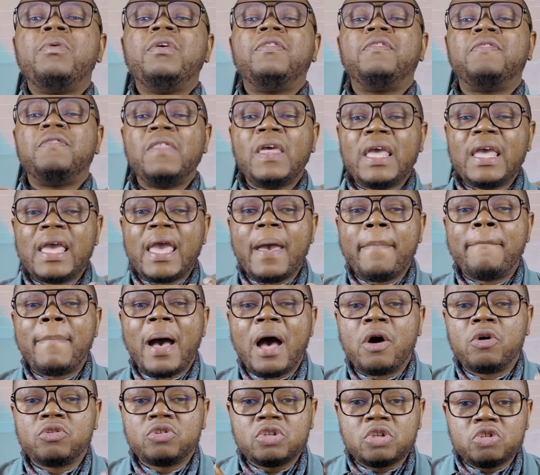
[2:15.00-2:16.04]
think
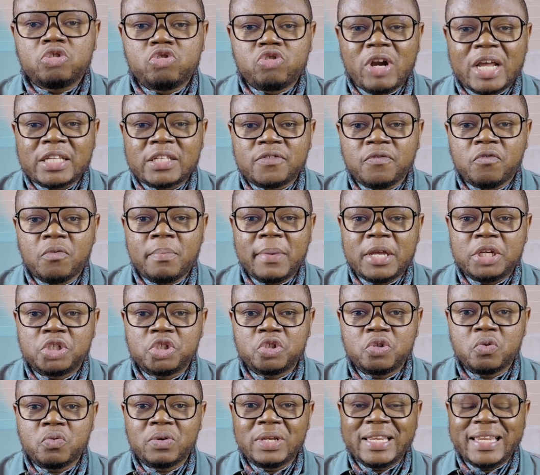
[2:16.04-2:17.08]
about
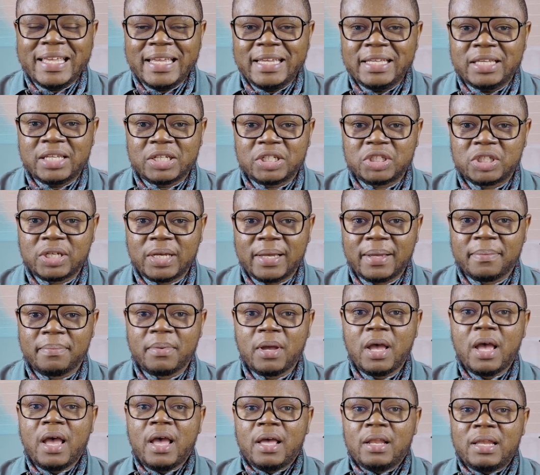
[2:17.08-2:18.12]
transformational leadership,
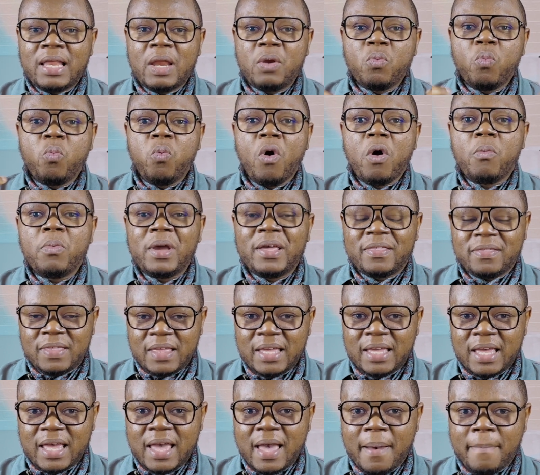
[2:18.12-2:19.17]
then what we're
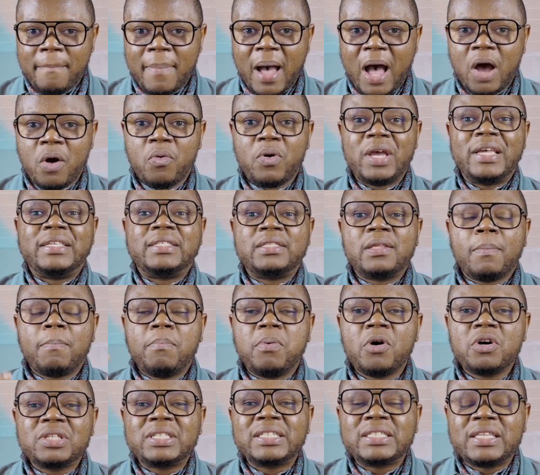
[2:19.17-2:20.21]
thinking about is the
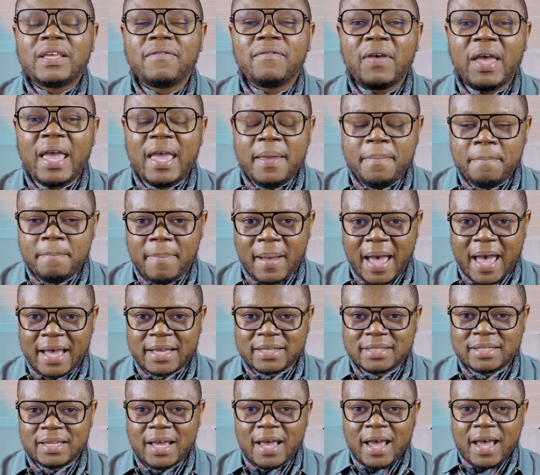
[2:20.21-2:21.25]
positive
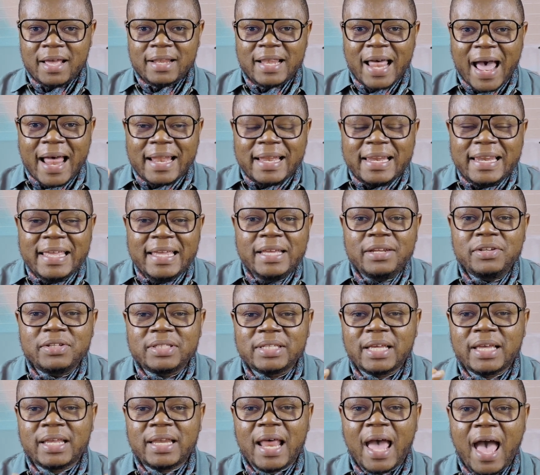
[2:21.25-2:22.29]
impact that leaders
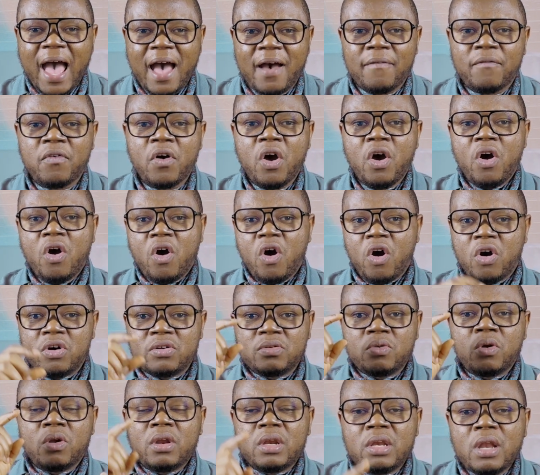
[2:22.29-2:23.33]
can have
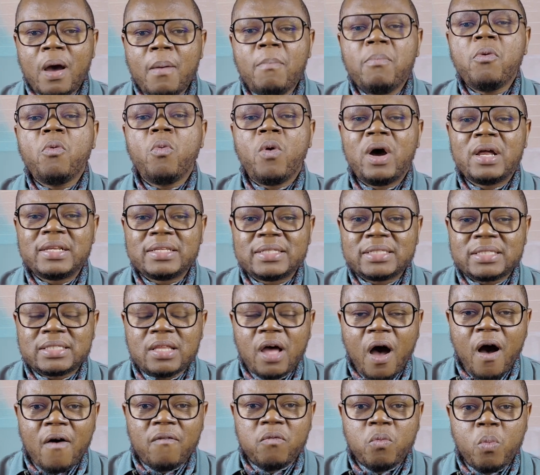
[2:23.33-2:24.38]
on, number one,
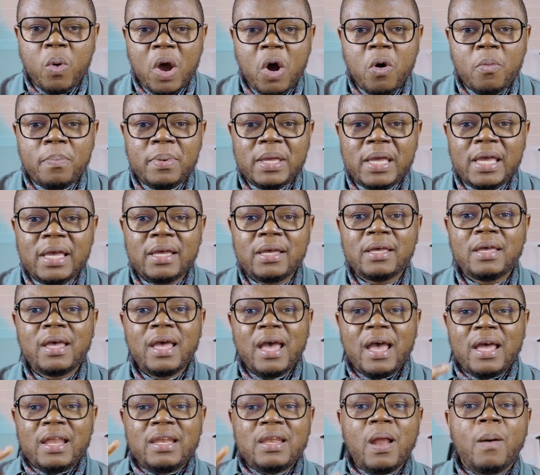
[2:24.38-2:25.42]
staff well-being,
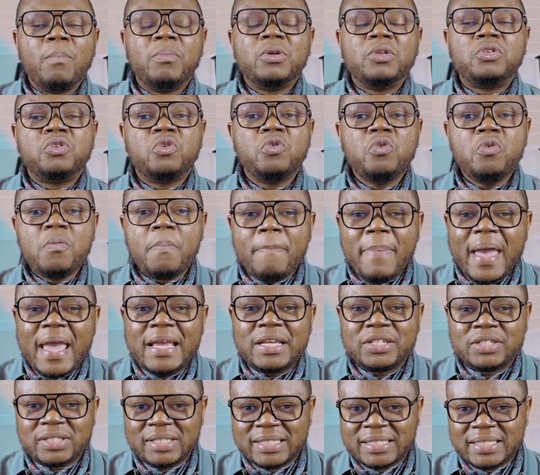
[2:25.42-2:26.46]
number two,
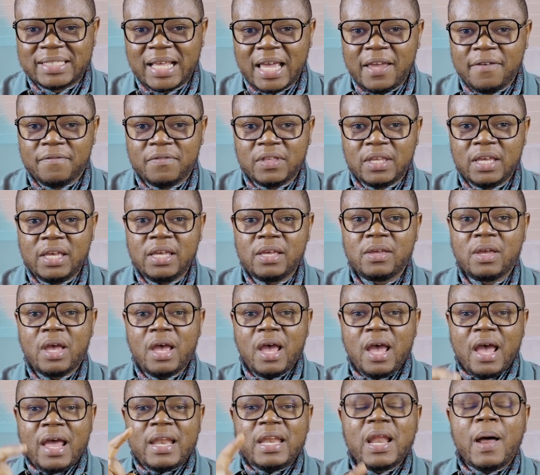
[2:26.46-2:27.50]
patient safety,
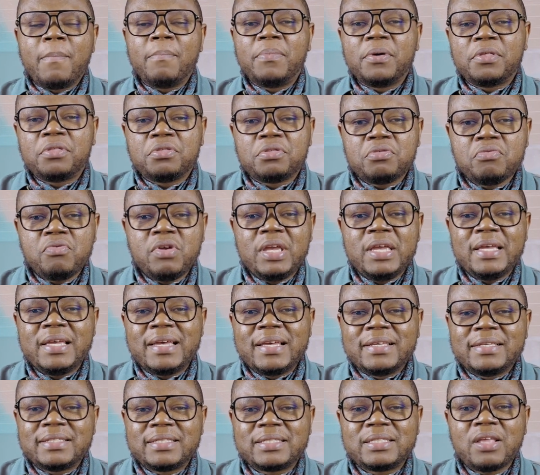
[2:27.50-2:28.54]
number three,
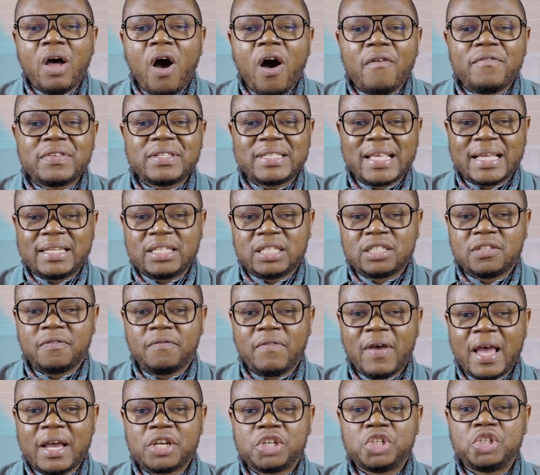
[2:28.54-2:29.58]
staff
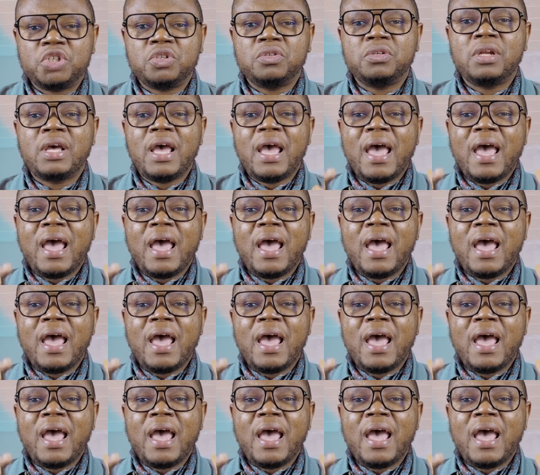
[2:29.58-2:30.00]
satisfaction,